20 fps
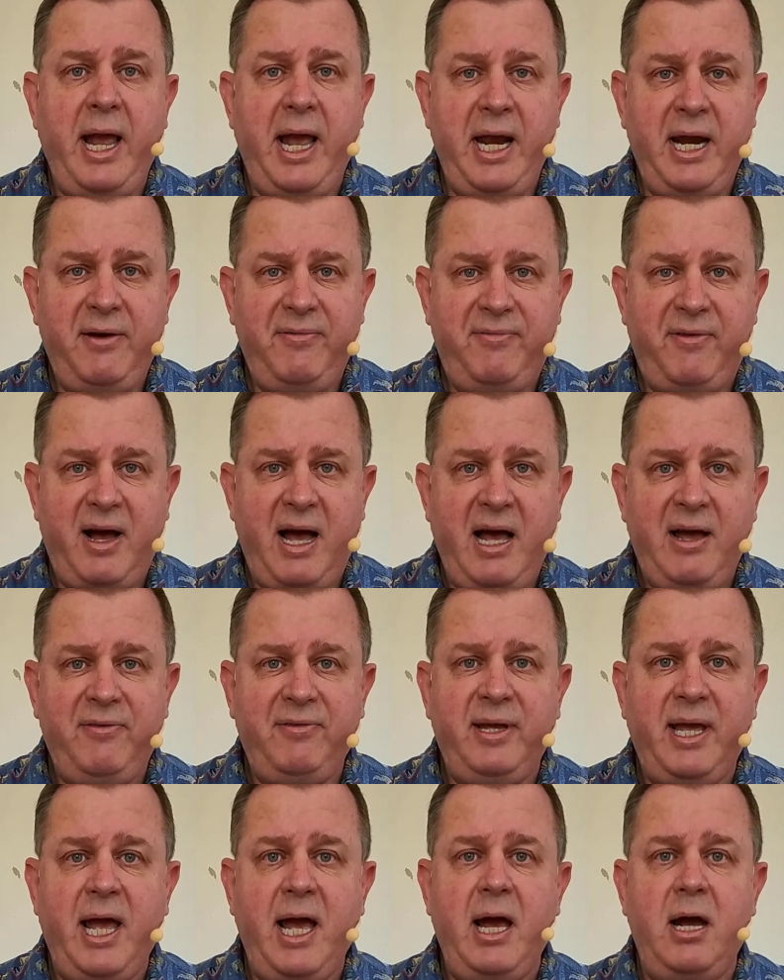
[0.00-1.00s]
and a
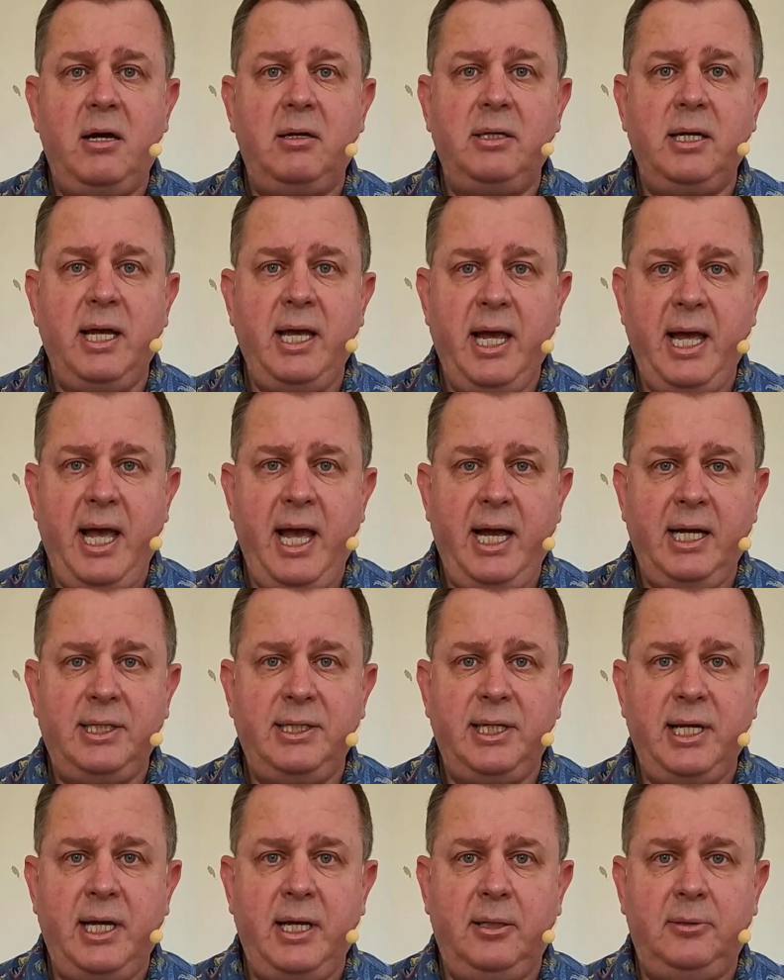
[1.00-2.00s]
5-count
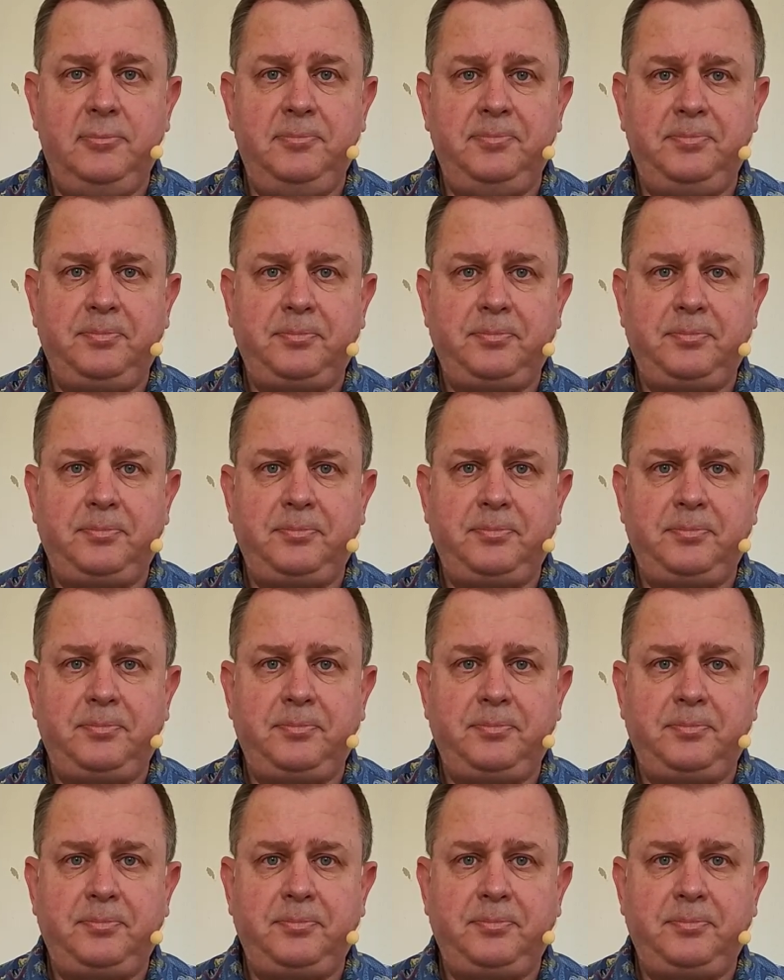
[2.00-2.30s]
exhale.